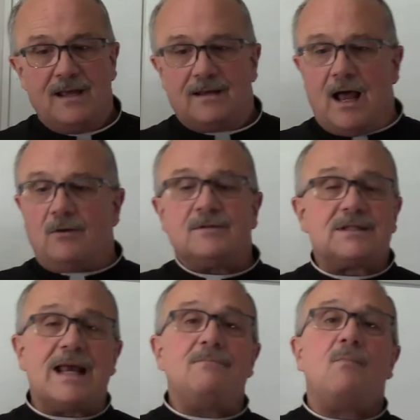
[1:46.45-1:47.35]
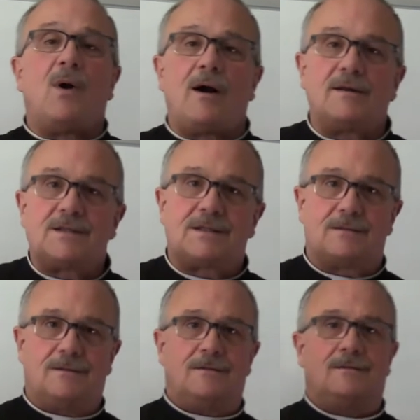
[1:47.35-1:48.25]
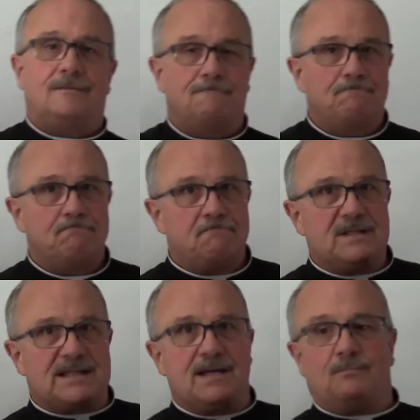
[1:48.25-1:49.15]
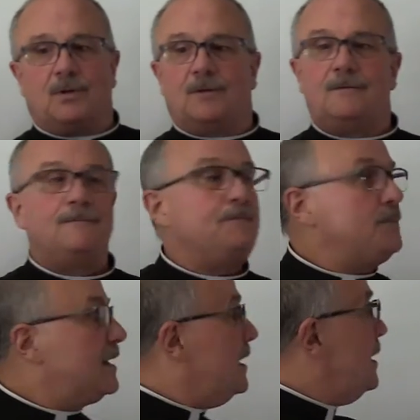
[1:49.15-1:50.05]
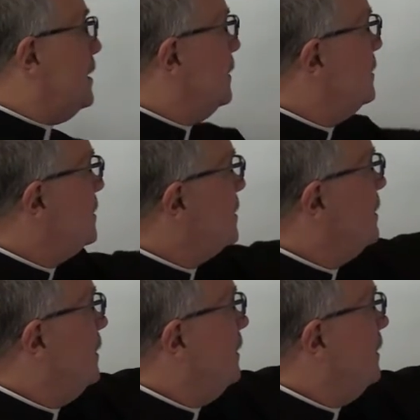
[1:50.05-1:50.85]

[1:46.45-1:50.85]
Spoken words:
Now, St. Mark's symbol is